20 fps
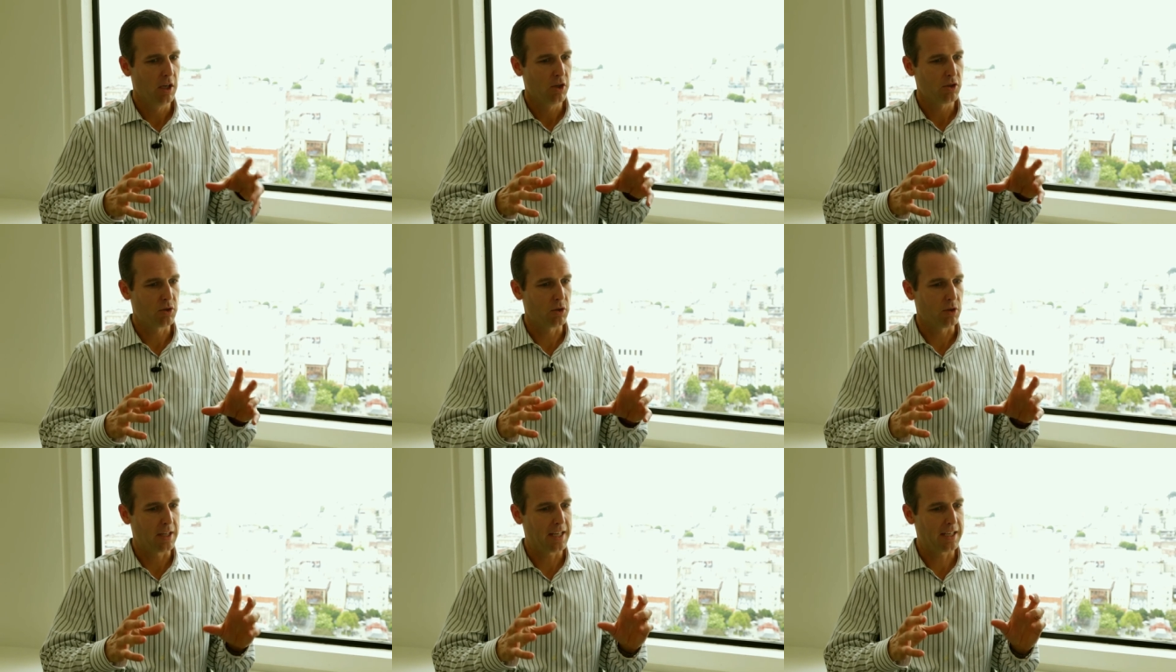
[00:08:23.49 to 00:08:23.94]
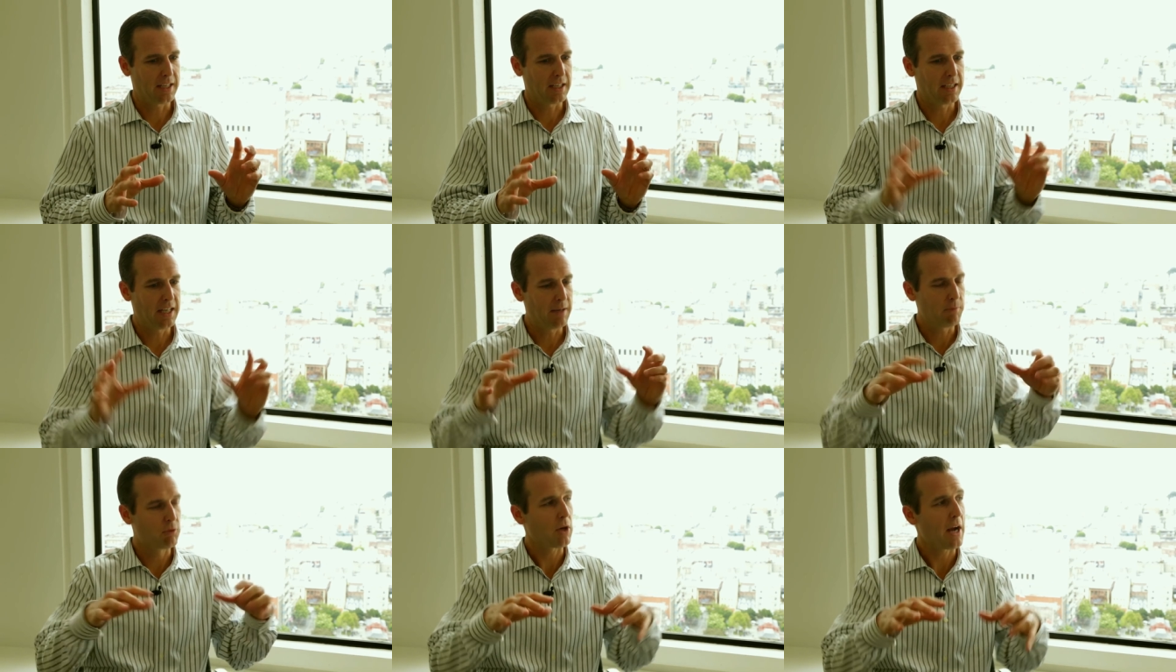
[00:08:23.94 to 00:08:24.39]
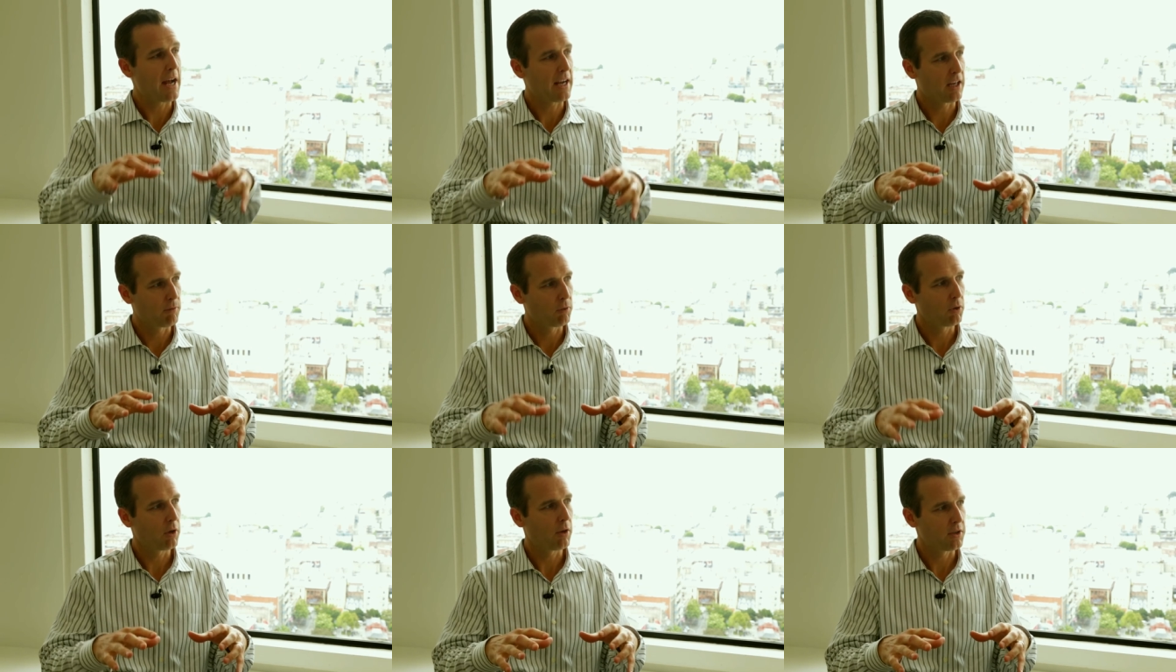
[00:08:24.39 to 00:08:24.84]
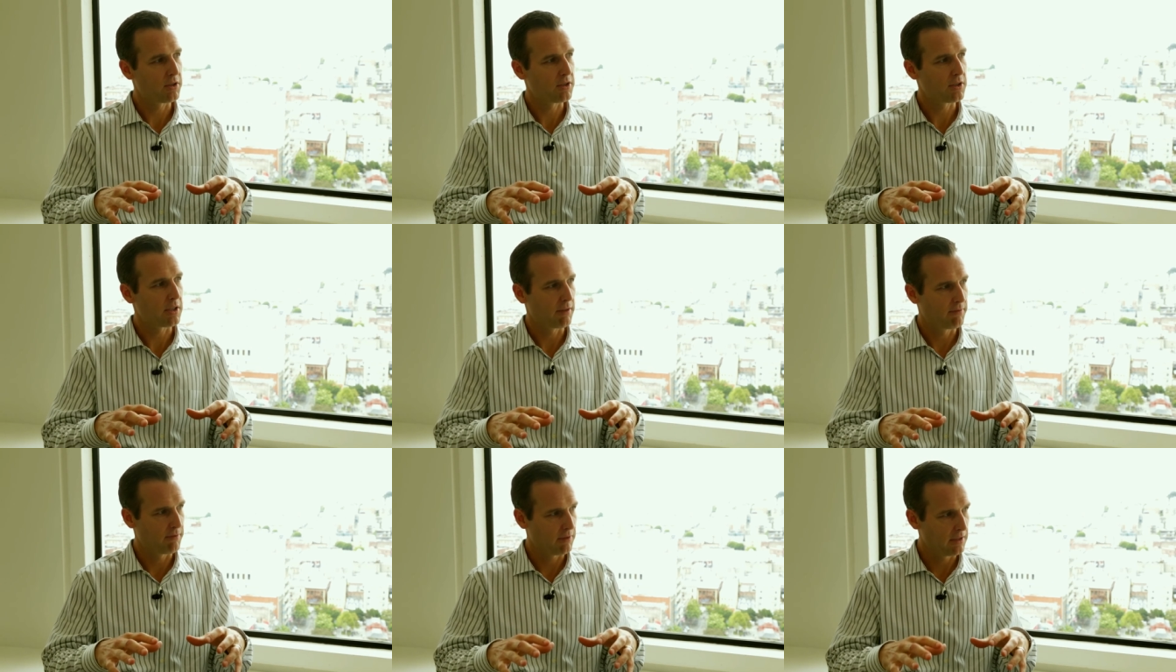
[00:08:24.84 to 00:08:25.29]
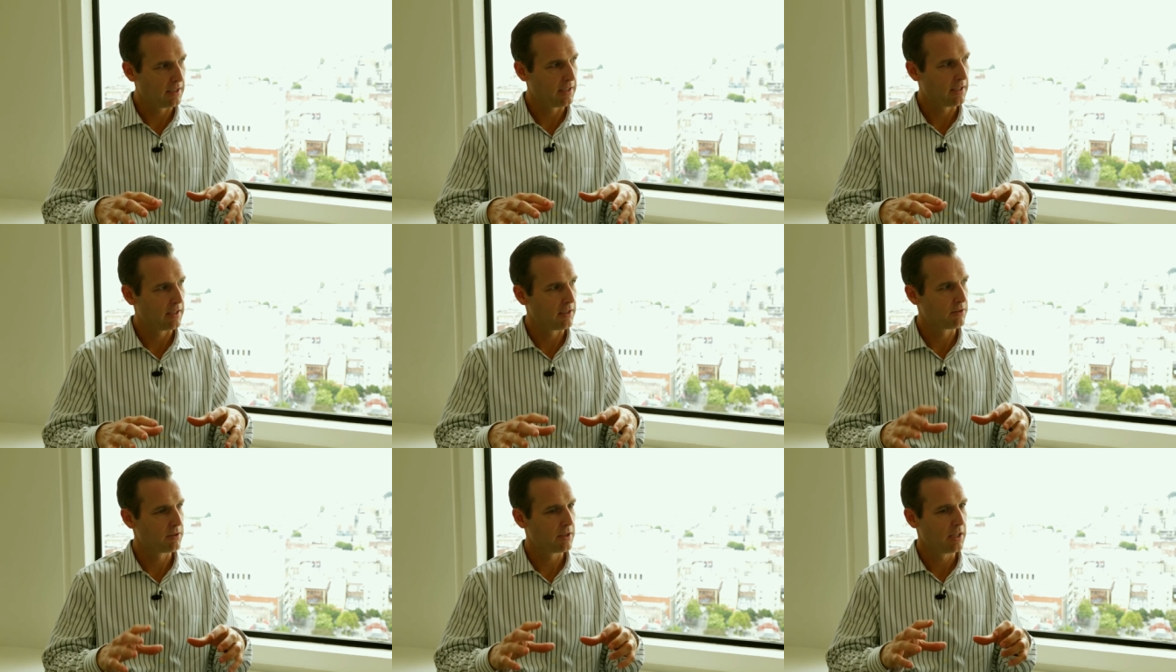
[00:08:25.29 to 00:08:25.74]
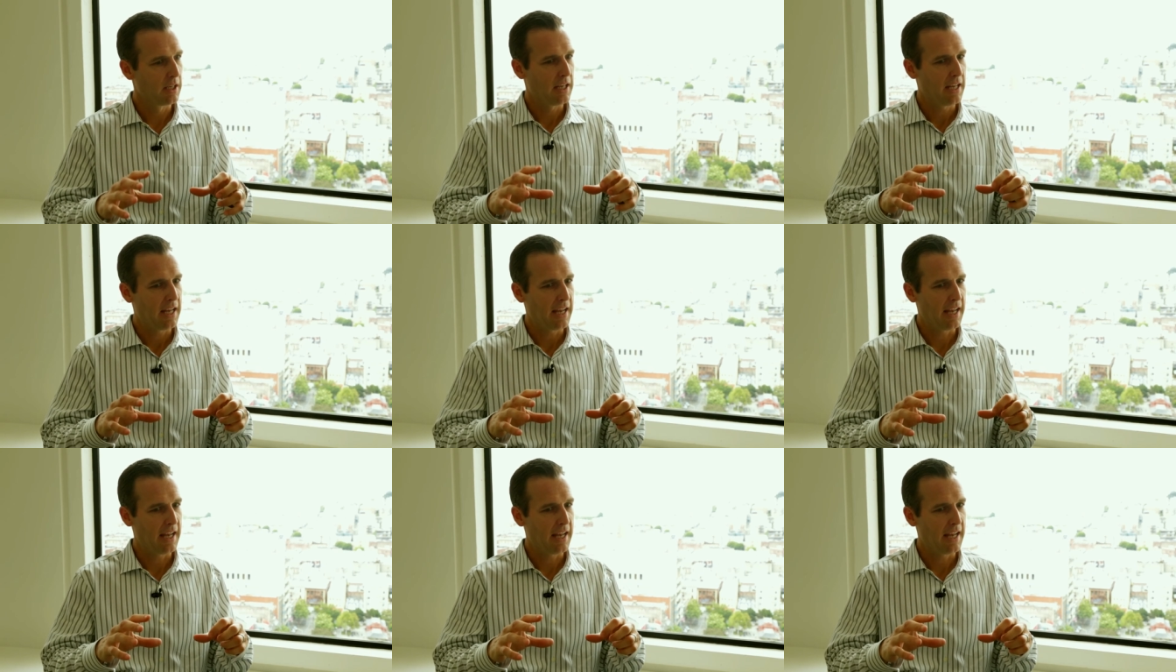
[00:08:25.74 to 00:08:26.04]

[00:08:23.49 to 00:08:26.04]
so that they can keep track of where all this stuff is